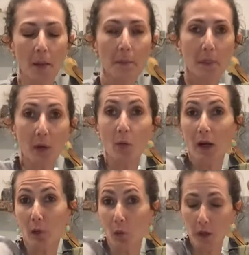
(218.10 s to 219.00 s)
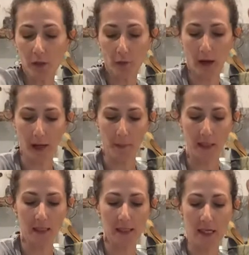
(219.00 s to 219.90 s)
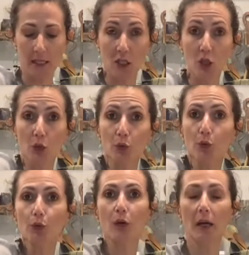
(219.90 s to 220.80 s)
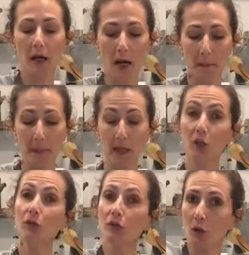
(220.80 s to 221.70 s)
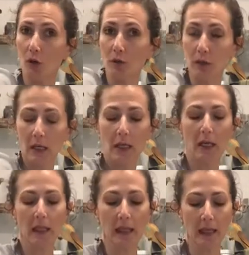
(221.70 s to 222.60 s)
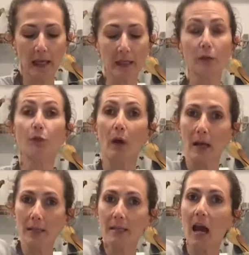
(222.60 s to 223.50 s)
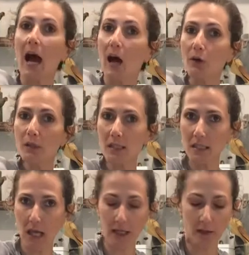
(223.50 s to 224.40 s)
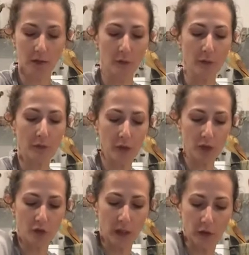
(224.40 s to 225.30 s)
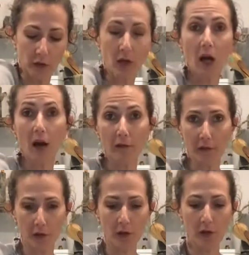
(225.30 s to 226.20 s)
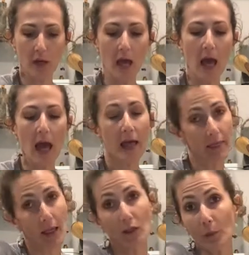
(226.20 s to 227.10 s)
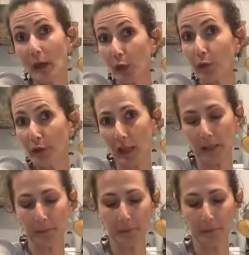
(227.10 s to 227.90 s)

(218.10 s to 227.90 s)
But what I would recommend is that you make your dough, let it rest outside of the refrigerator, cover, and then you make your filling.